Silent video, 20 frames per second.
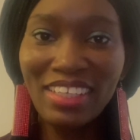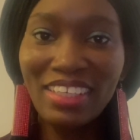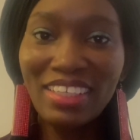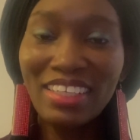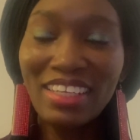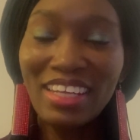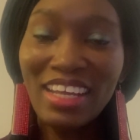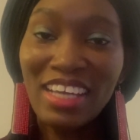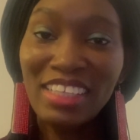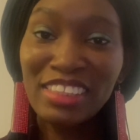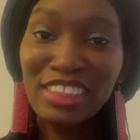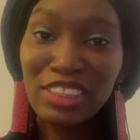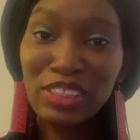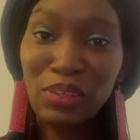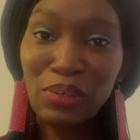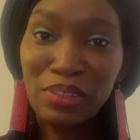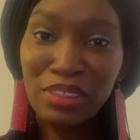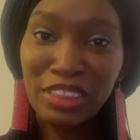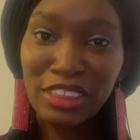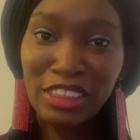Let's
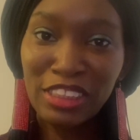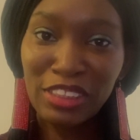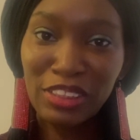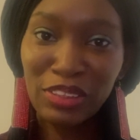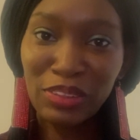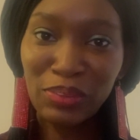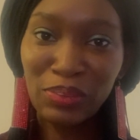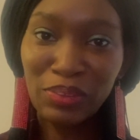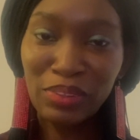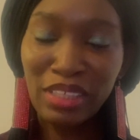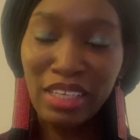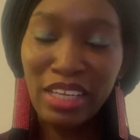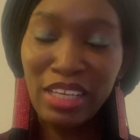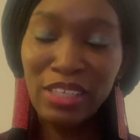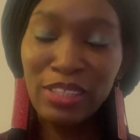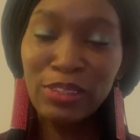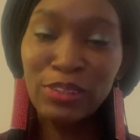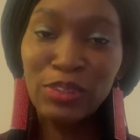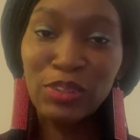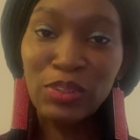continue.
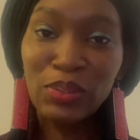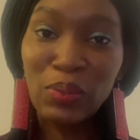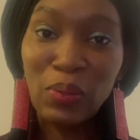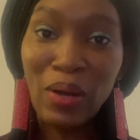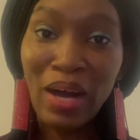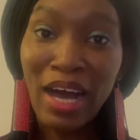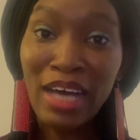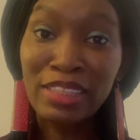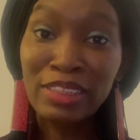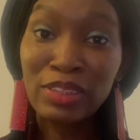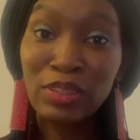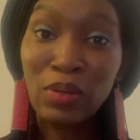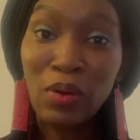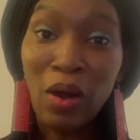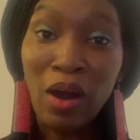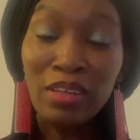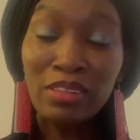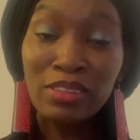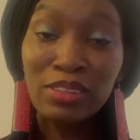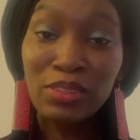So as
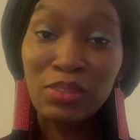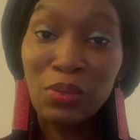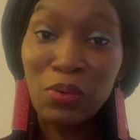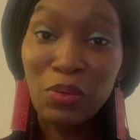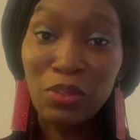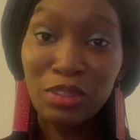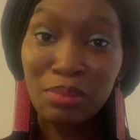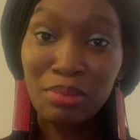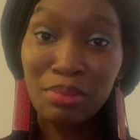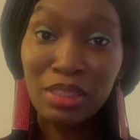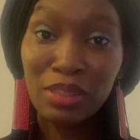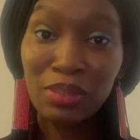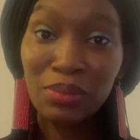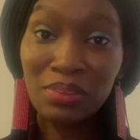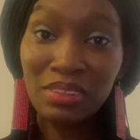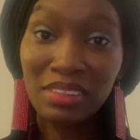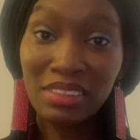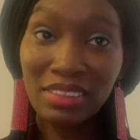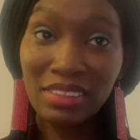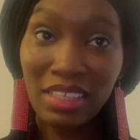God told me to
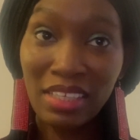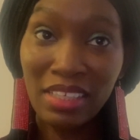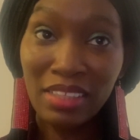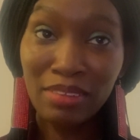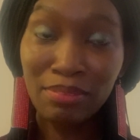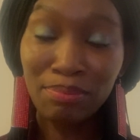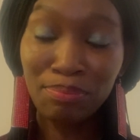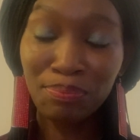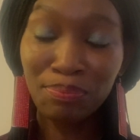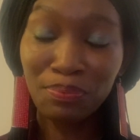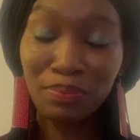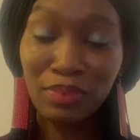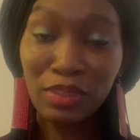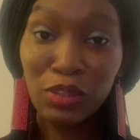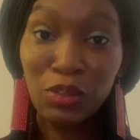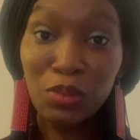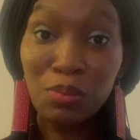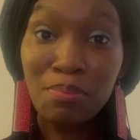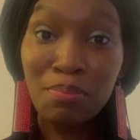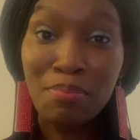say,
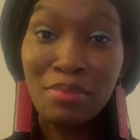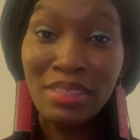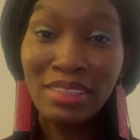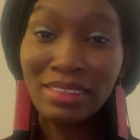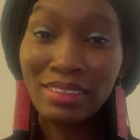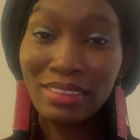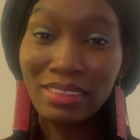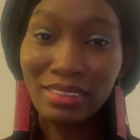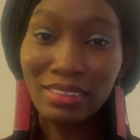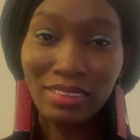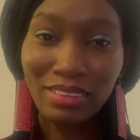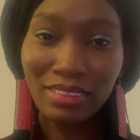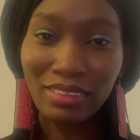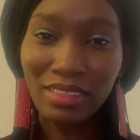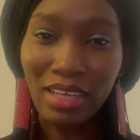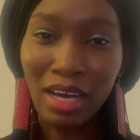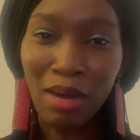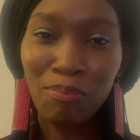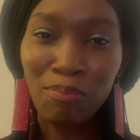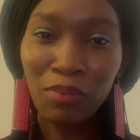you missed it.
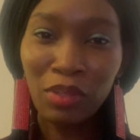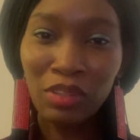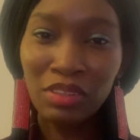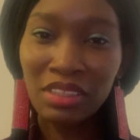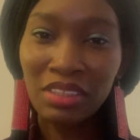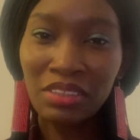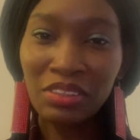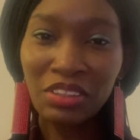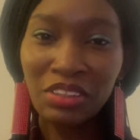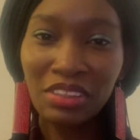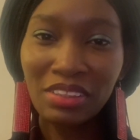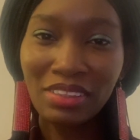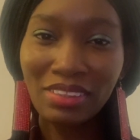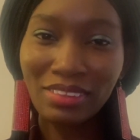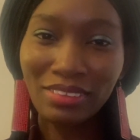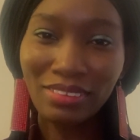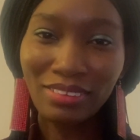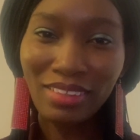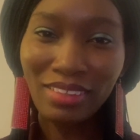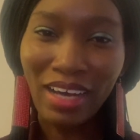I'm not a chicken.
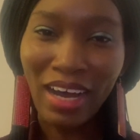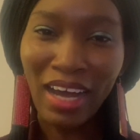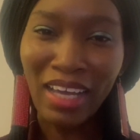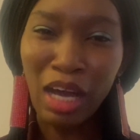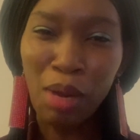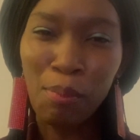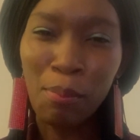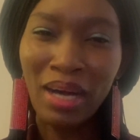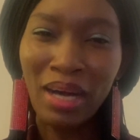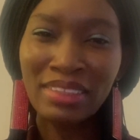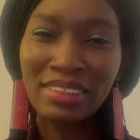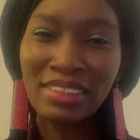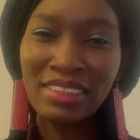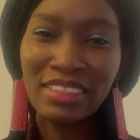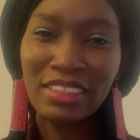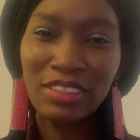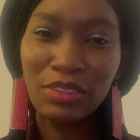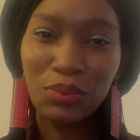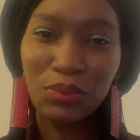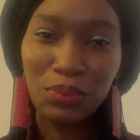I am an
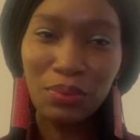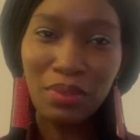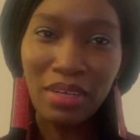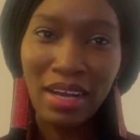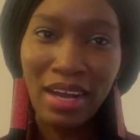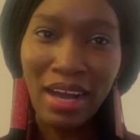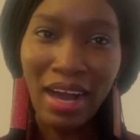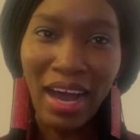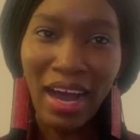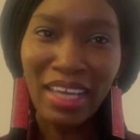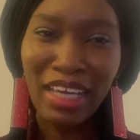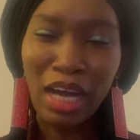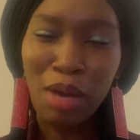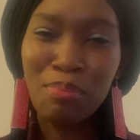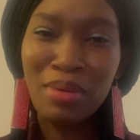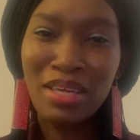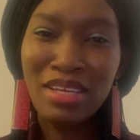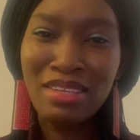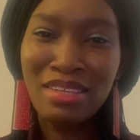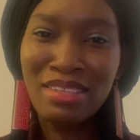eagle. I am
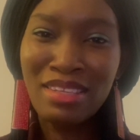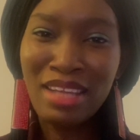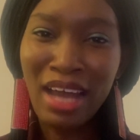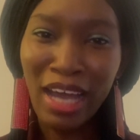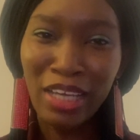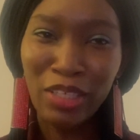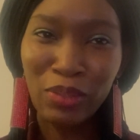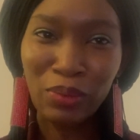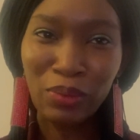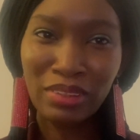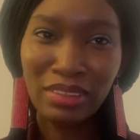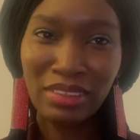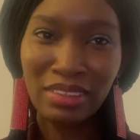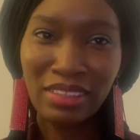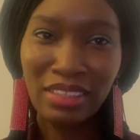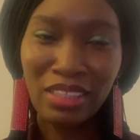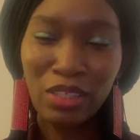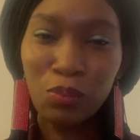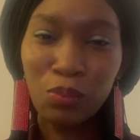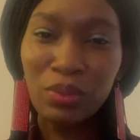a lion
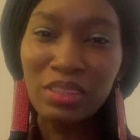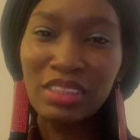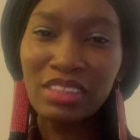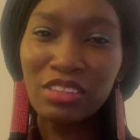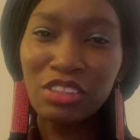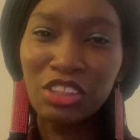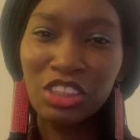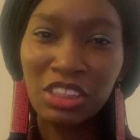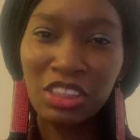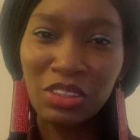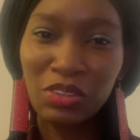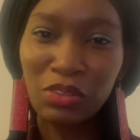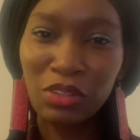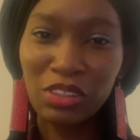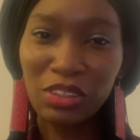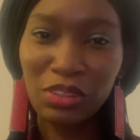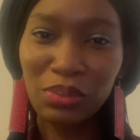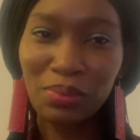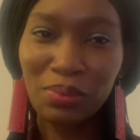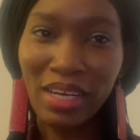with
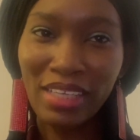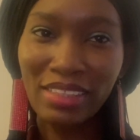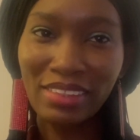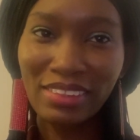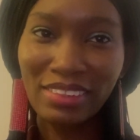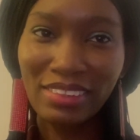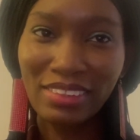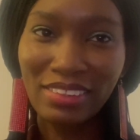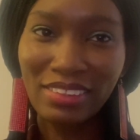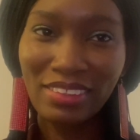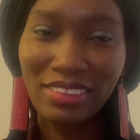Jesus Christ.